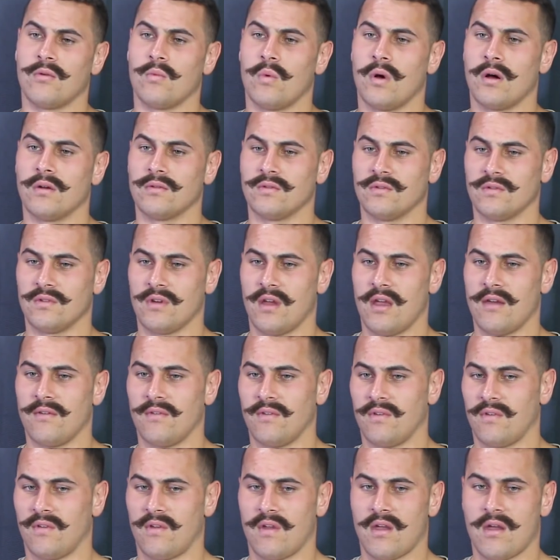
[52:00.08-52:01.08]
and Wal took
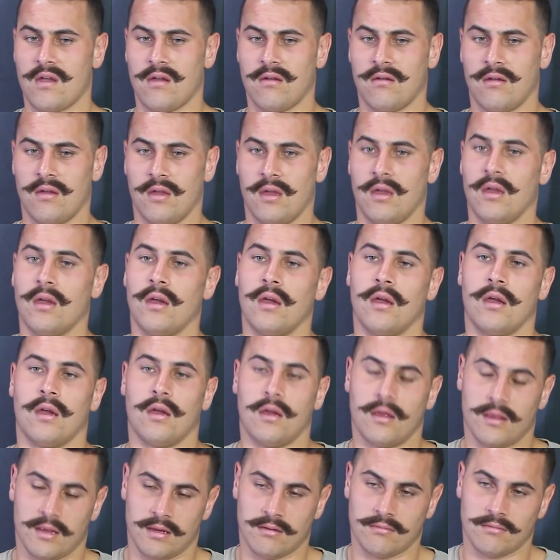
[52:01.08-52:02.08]
over. So,
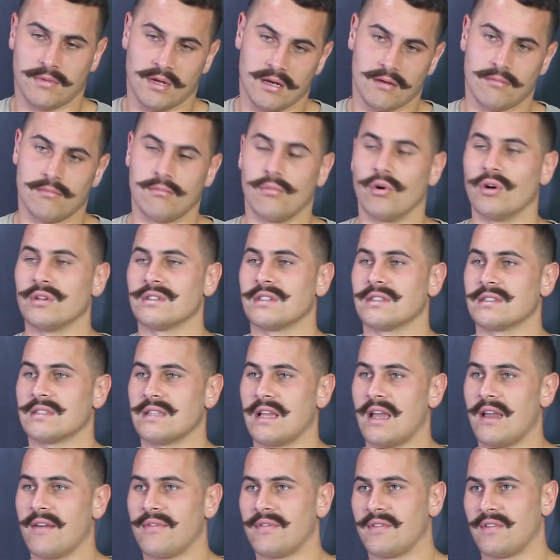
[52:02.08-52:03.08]
and then Moyes has
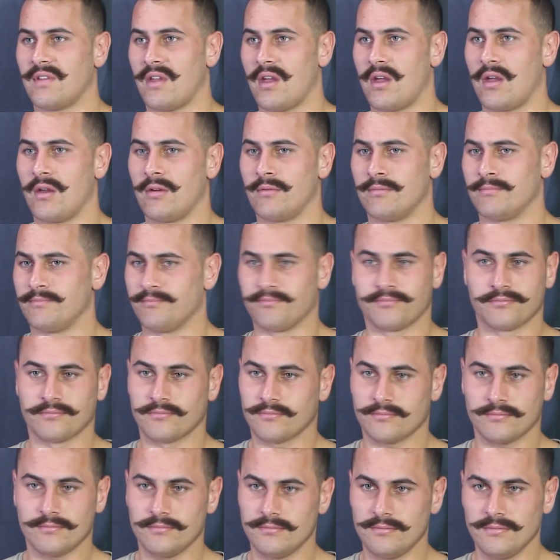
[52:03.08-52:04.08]
left. So
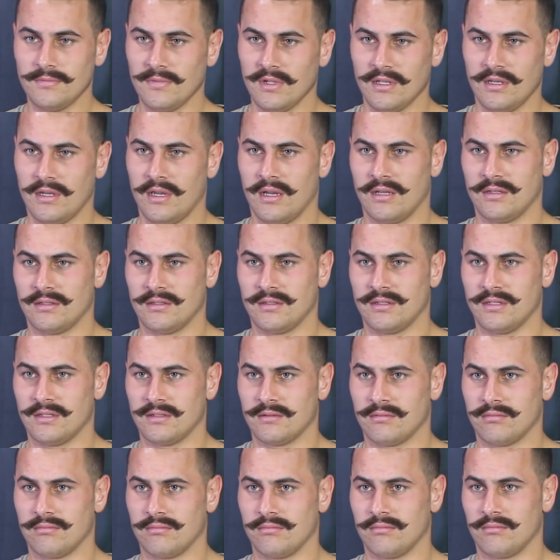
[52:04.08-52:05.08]
it's
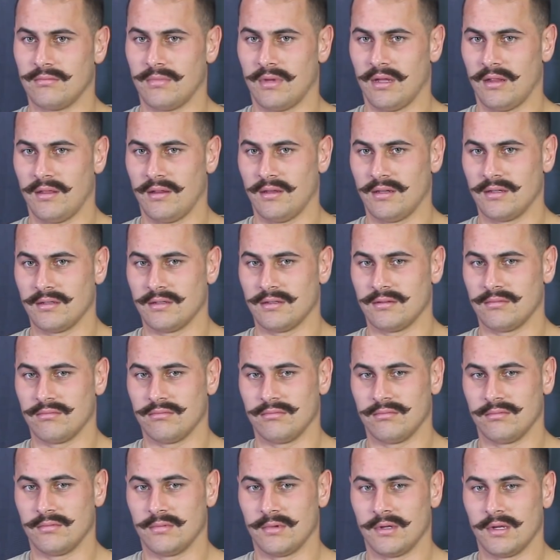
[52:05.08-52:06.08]
just, I think it's
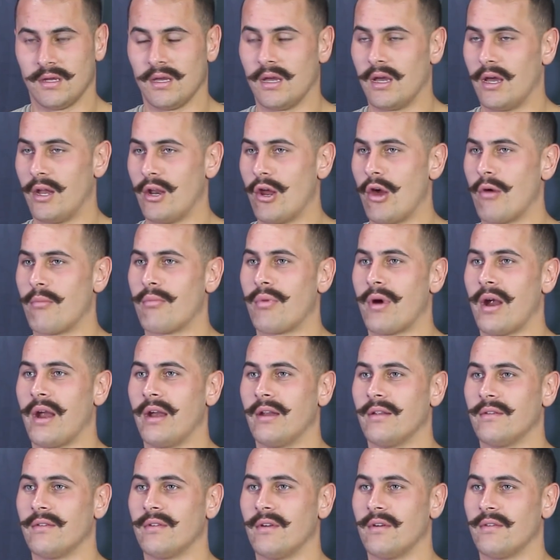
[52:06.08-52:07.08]
a
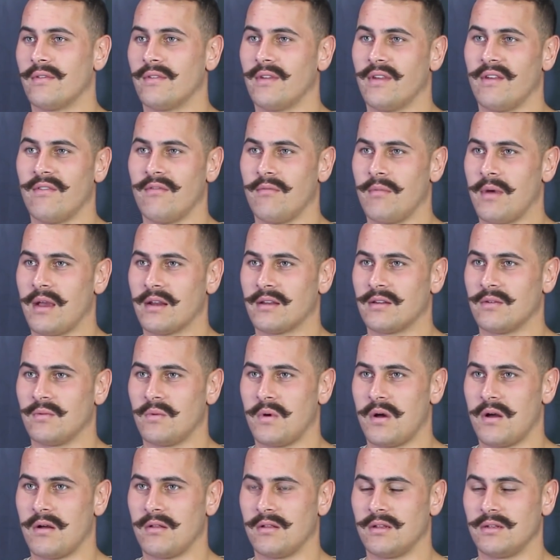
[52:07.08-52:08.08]
no-brainer to obviously give it back to
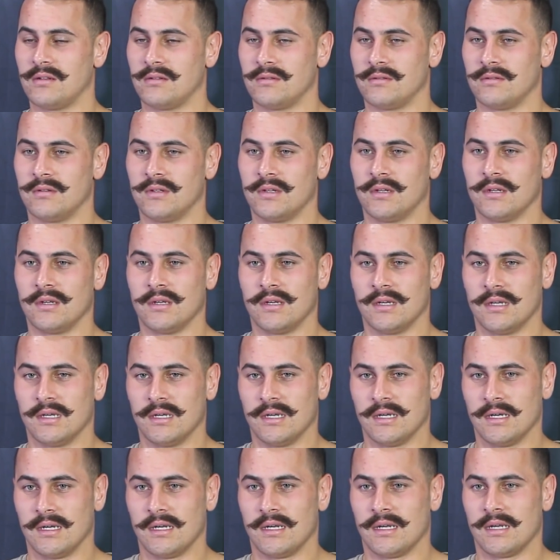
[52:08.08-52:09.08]
Wal, and
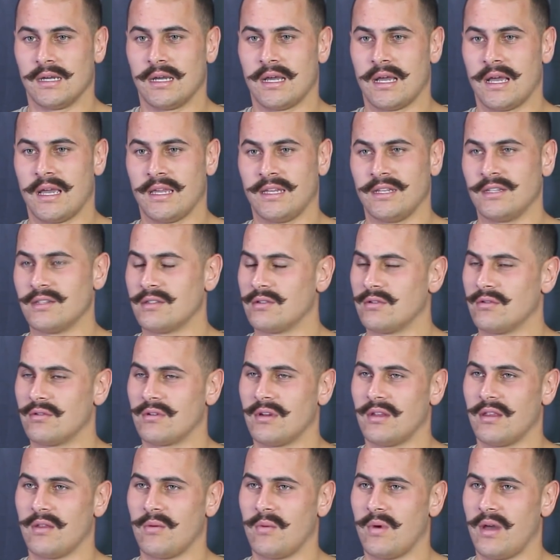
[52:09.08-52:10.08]
you just look
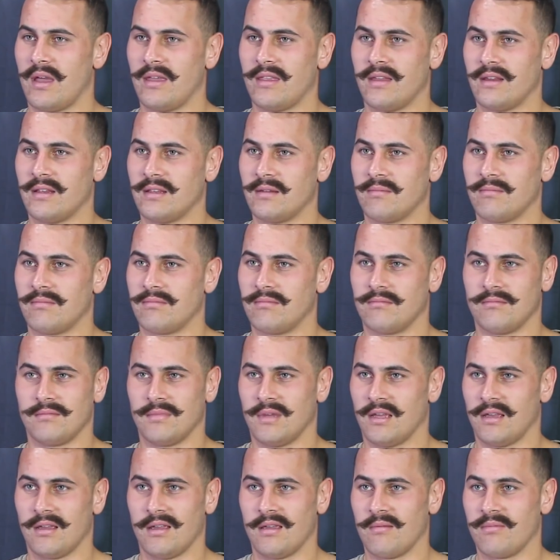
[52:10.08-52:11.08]
at the way that he
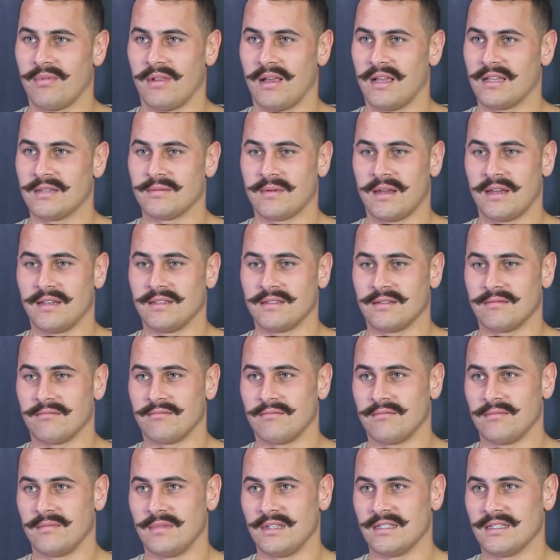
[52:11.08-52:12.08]
plays, mate.
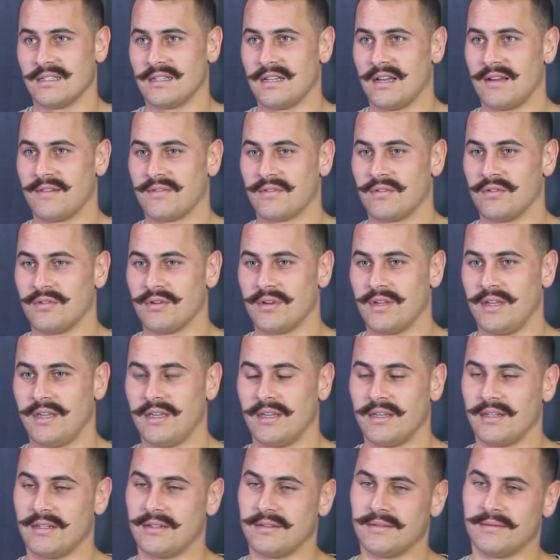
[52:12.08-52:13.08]
He's a tough cookie,
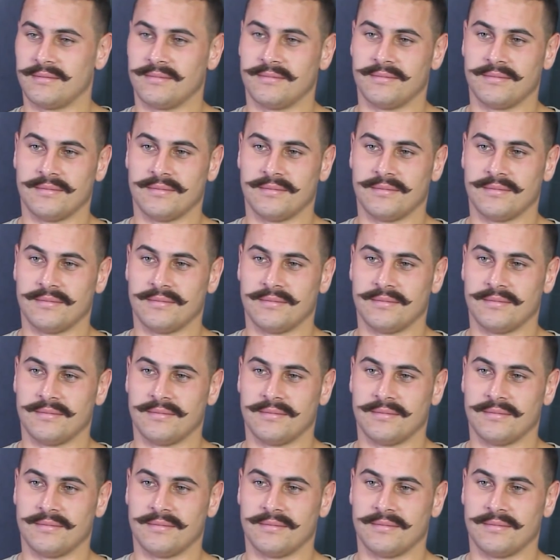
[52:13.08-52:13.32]
and